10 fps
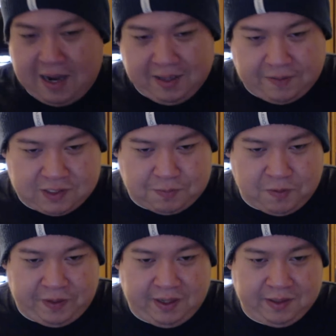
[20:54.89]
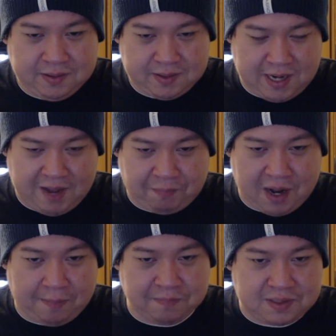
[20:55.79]
I love this movie. Does it have
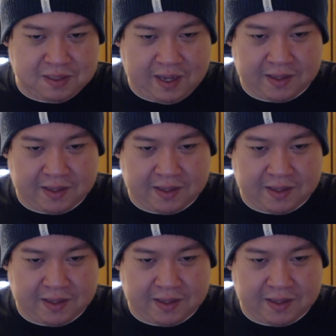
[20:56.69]
problems?